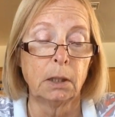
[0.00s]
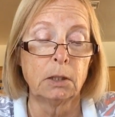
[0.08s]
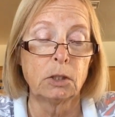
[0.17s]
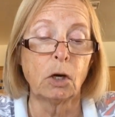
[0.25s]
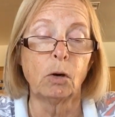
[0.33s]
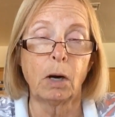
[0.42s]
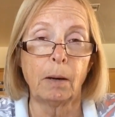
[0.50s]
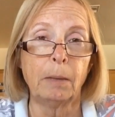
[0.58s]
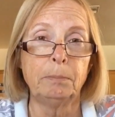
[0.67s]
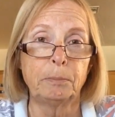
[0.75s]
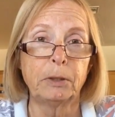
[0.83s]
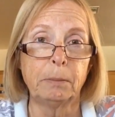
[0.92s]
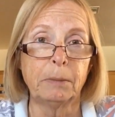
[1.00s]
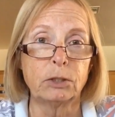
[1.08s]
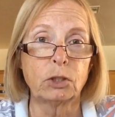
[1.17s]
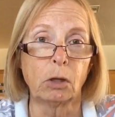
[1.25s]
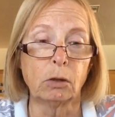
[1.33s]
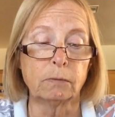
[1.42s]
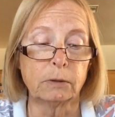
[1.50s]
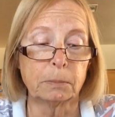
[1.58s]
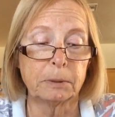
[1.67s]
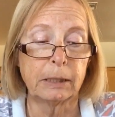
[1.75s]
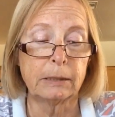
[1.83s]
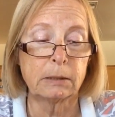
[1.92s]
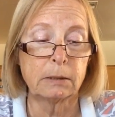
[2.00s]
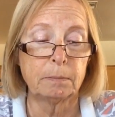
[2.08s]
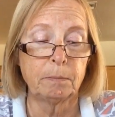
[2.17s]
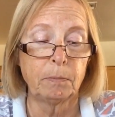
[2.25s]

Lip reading: So I'm pretty much all over the place.